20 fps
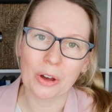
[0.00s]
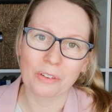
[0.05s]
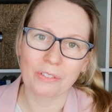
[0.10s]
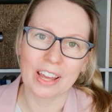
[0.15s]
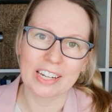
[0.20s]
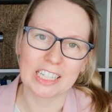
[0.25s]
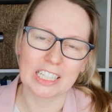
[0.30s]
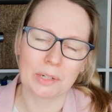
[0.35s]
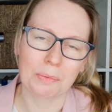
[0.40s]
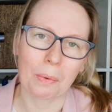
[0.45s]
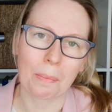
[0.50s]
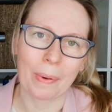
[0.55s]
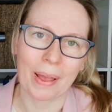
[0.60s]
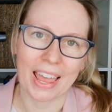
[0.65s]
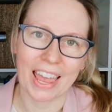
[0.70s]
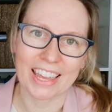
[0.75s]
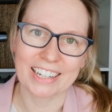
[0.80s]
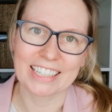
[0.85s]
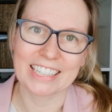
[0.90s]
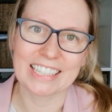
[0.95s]
got ready to
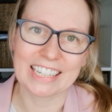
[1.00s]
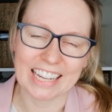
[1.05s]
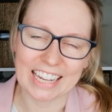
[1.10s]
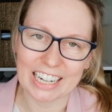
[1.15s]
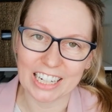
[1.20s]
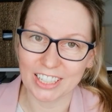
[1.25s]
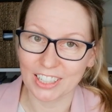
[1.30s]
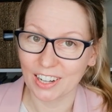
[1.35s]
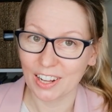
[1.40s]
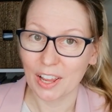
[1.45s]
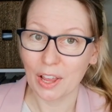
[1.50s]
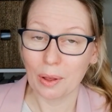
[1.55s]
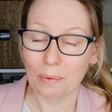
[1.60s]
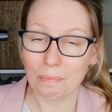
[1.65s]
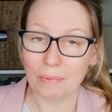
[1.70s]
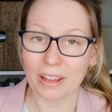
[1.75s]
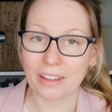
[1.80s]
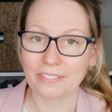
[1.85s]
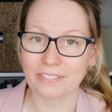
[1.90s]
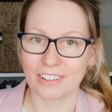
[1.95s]
prepare to teach
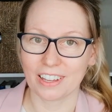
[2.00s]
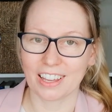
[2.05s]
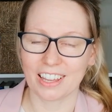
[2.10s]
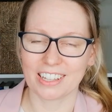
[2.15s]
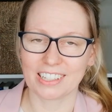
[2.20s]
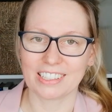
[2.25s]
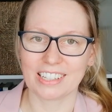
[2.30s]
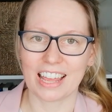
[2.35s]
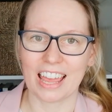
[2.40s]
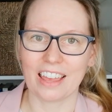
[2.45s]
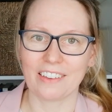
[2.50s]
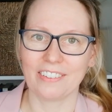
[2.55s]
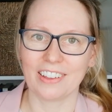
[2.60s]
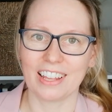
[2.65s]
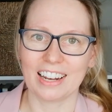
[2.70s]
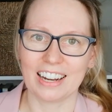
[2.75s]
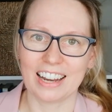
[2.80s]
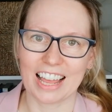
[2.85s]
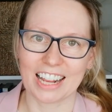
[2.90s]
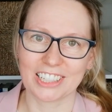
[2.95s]
my first
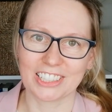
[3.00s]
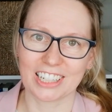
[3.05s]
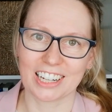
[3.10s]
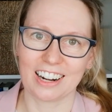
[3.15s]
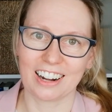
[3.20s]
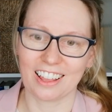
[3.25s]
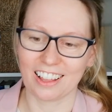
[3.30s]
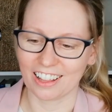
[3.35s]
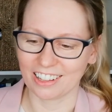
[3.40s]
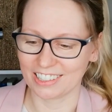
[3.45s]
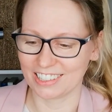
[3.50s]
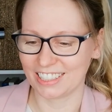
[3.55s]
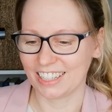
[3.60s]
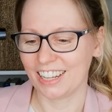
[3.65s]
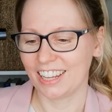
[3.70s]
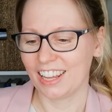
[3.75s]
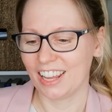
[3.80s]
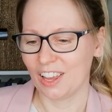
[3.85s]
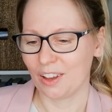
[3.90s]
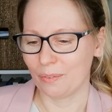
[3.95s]
ever lecture class,
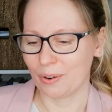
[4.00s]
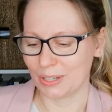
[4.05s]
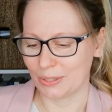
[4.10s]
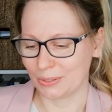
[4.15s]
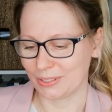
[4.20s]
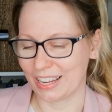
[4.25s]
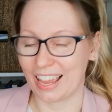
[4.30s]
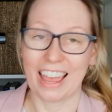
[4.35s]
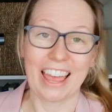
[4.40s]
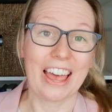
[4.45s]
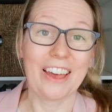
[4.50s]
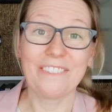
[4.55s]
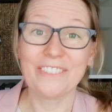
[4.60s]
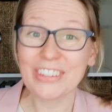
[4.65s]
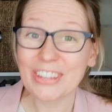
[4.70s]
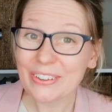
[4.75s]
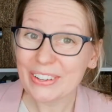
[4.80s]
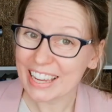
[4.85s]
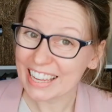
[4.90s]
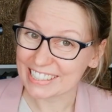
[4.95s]
which was, a
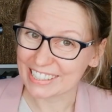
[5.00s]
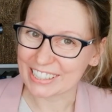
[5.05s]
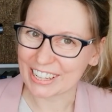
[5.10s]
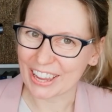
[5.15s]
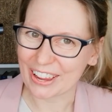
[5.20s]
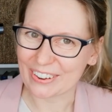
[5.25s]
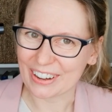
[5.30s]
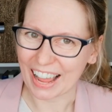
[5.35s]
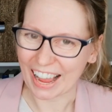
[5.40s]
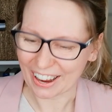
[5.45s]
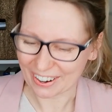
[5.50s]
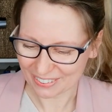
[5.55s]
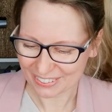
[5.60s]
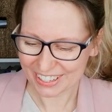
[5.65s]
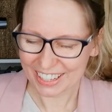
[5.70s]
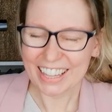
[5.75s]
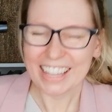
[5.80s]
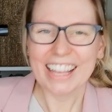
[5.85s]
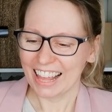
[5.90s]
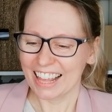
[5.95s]
few years ago now.
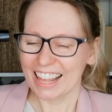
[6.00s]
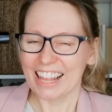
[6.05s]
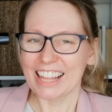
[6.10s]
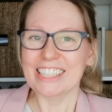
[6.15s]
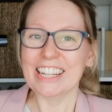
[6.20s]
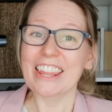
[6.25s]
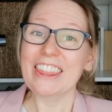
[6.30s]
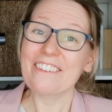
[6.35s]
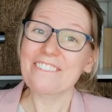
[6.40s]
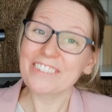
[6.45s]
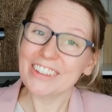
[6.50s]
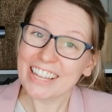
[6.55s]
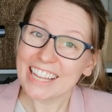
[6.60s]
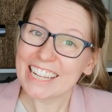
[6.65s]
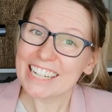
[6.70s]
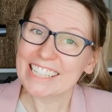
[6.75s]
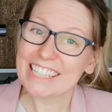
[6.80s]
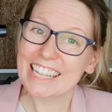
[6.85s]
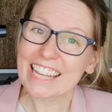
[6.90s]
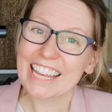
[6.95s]
So the
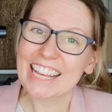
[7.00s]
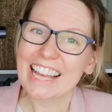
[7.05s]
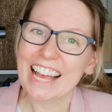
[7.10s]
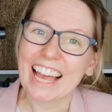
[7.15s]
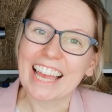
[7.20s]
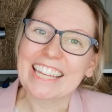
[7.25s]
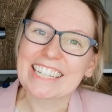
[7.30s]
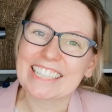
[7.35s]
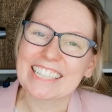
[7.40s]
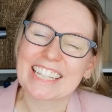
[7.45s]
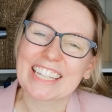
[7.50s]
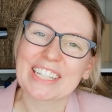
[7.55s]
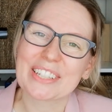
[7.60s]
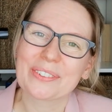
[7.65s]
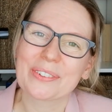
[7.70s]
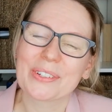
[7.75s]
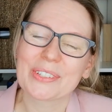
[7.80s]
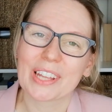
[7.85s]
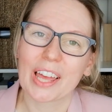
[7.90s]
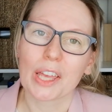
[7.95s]
first thing I
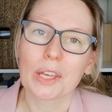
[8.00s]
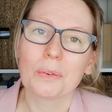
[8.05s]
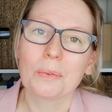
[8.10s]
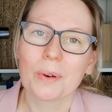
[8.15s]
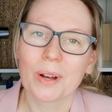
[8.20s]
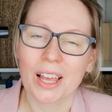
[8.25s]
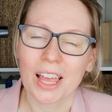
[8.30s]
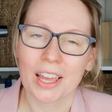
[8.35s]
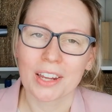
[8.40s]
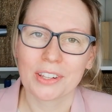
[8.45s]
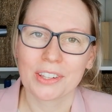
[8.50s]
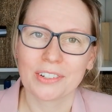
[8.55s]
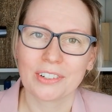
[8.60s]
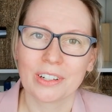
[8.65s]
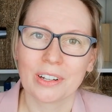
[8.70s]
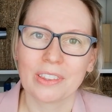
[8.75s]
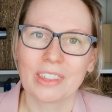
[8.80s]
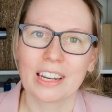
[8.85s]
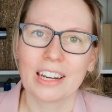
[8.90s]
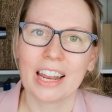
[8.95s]
did was I worked
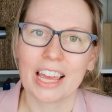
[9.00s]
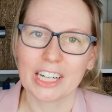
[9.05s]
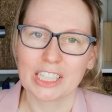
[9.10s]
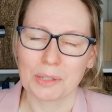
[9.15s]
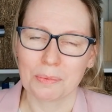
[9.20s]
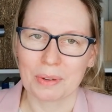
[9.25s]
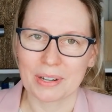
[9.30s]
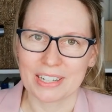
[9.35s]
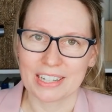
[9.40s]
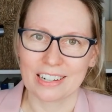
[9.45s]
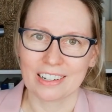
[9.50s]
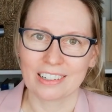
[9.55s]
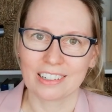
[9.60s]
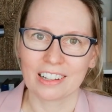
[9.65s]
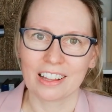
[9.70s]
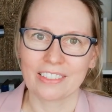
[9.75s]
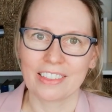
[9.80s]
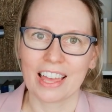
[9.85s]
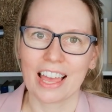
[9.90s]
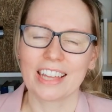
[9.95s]
through the lecture
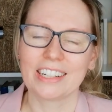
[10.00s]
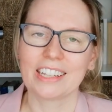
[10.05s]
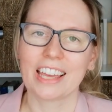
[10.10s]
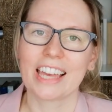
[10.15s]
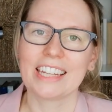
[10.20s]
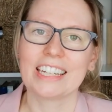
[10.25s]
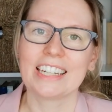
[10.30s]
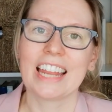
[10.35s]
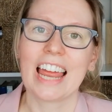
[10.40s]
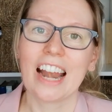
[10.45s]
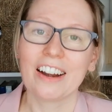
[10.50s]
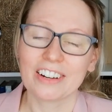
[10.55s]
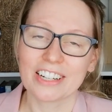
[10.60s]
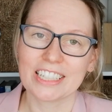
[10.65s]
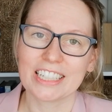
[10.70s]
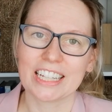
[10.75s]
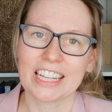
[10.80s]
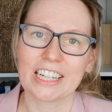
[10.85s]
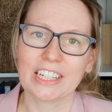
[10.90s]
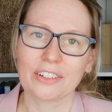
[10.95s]
material that I'd
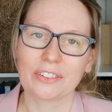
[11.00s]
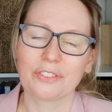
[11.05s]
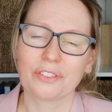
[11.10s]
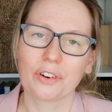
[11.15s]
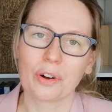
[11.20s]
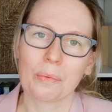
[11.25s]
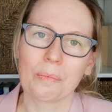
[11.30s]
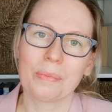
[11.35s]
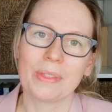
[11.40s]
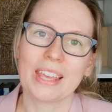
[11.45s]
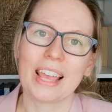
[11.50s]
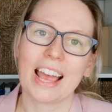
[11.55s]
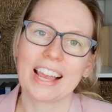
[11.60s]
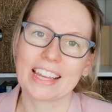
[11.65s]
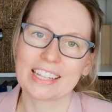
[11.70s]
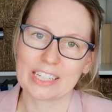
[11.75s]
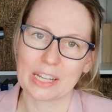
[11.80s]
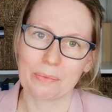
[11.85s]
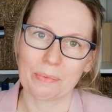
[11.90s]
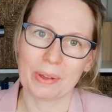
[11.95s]
inherited from the
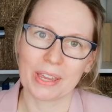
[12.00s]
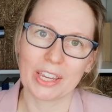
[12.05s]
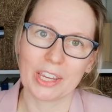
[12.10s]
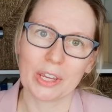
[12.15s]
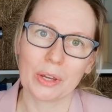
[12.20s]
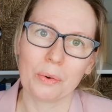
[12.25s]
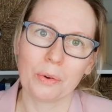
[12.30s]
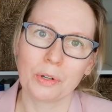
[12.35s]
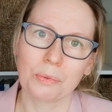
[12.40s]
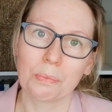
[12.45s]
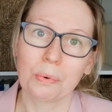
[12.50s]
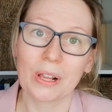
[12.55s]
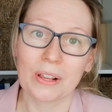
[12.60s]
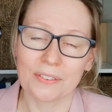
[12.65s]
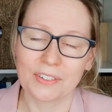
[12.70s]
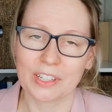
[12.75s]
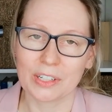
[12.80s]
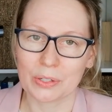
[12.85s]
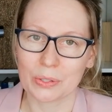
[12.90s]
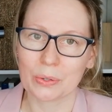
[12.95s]
academic who had
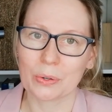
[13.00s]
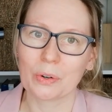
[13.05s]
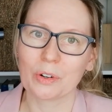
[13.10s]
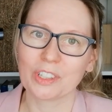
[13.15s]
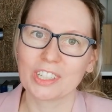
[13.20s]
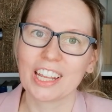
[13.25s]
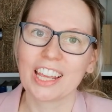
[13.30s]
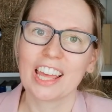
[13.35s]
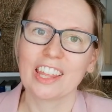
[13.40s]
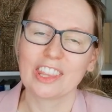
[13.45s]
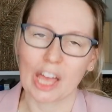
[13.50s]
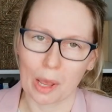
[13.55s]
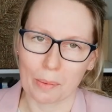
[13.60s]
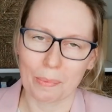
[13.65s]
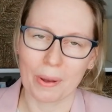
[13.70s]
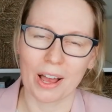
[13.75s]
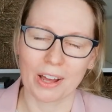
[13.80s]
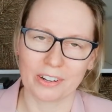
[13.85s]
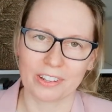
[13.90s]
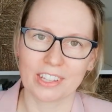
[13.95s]
previously taught
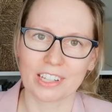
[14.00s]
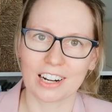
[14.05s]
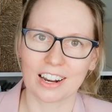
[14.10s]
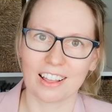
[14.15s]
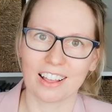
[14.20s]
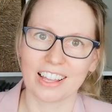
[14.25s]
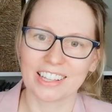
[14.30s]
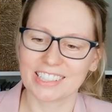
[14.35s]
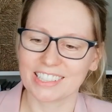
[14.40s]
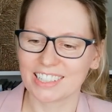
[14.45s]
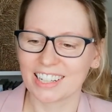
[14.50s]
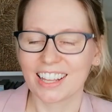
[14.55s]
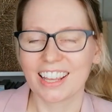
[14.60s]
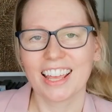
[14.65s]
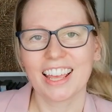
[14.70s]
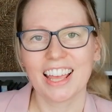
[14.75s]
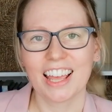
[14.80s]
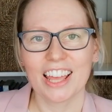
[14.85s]
that part of the class.